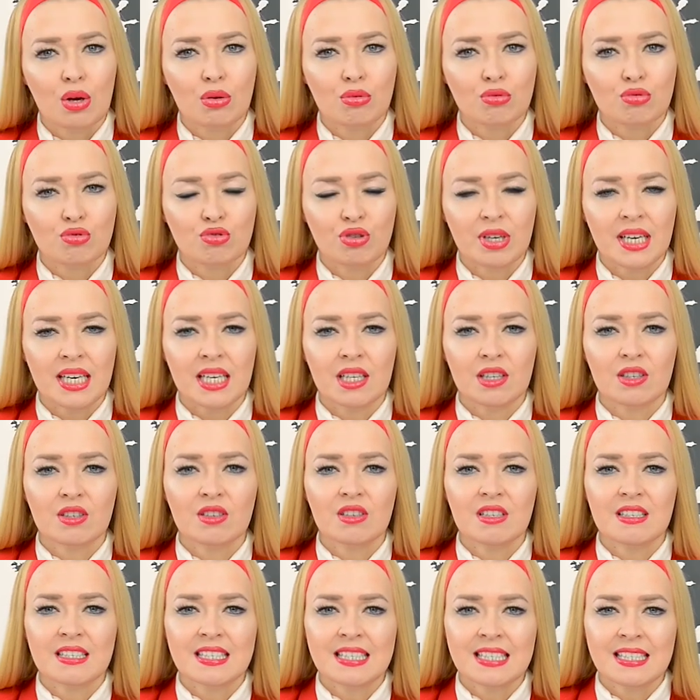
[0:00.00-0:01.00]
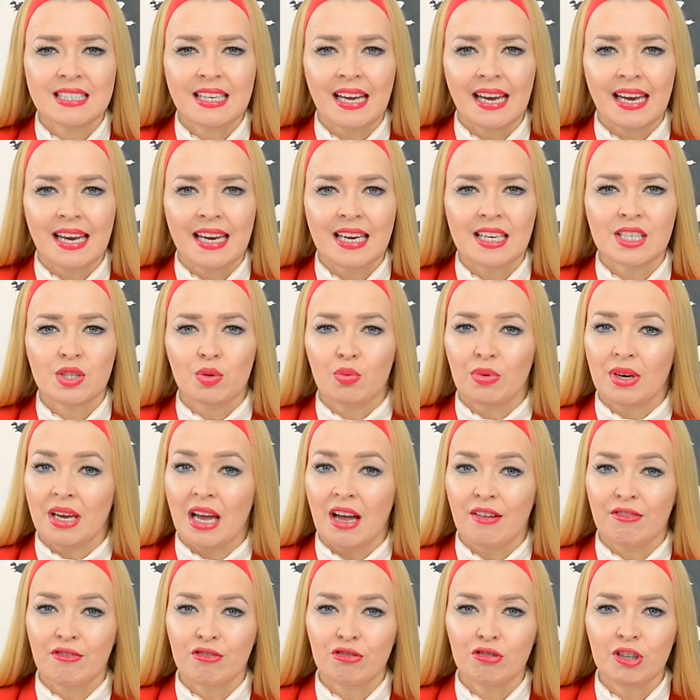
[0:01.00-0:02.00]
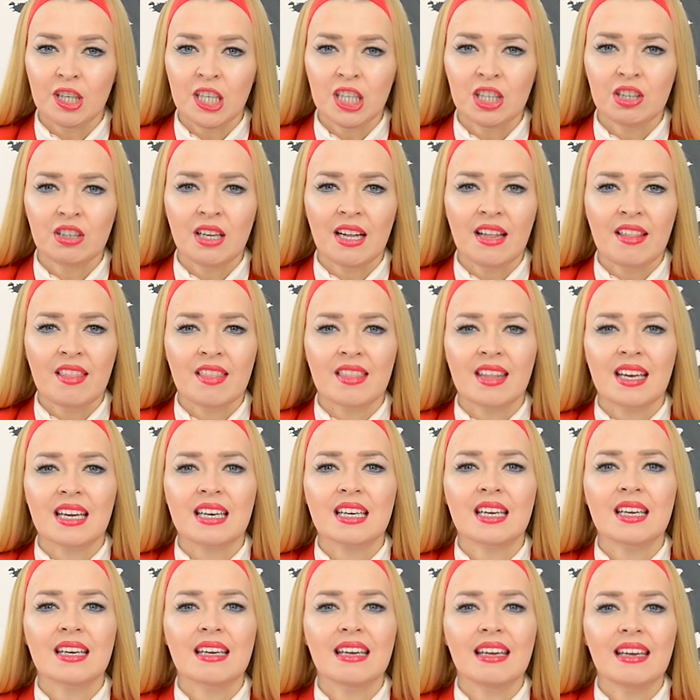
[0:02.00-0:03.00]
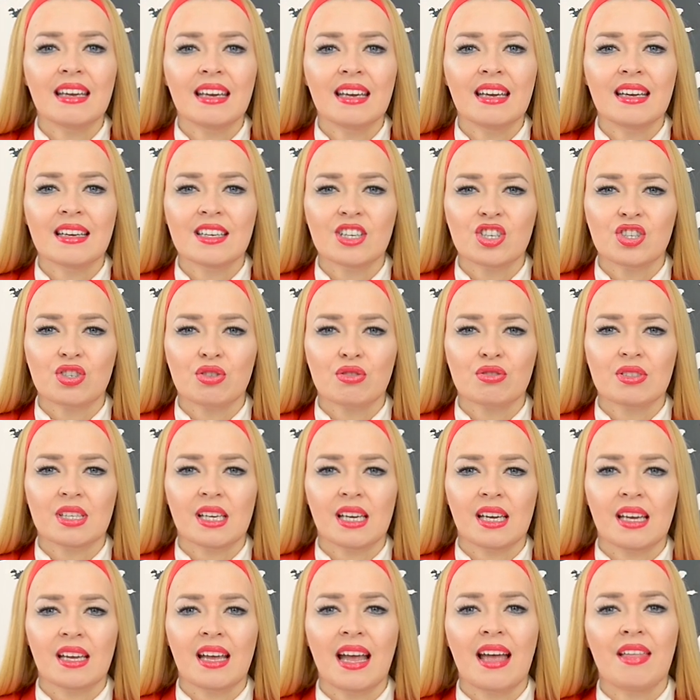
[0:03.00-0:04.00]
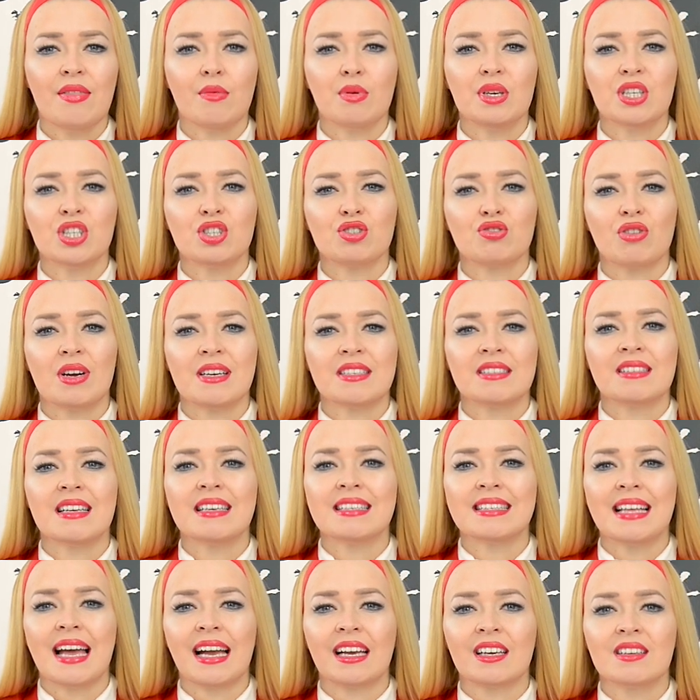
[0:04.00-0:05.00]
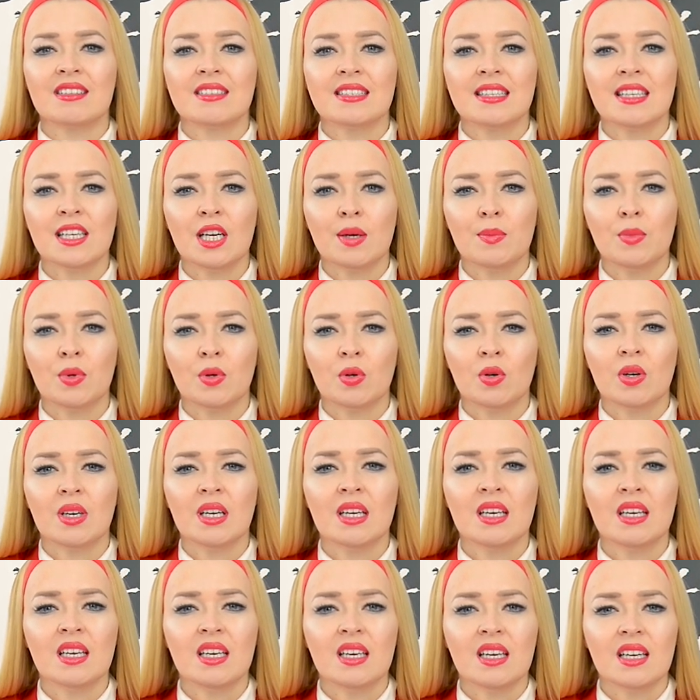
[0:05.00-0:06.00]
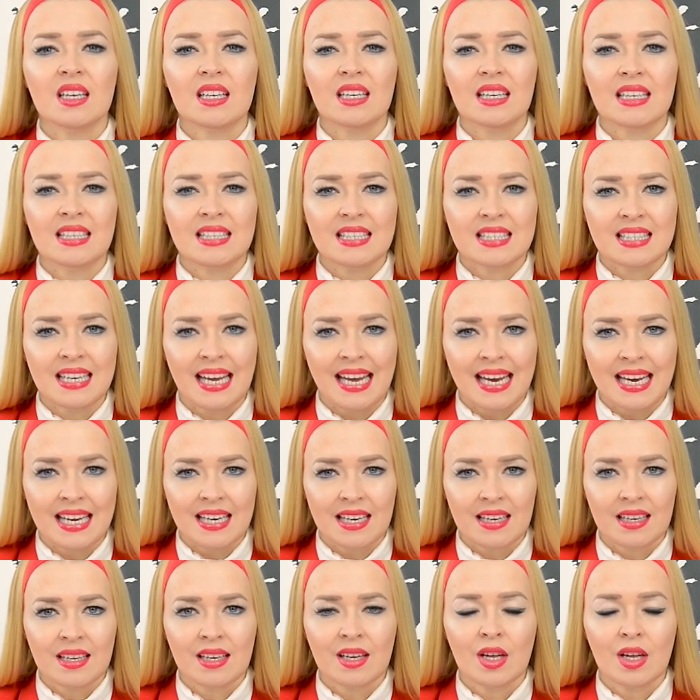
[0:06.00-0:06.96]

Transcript: Real estate, we have a real and then I, short I, and we stress the second syllable, estate.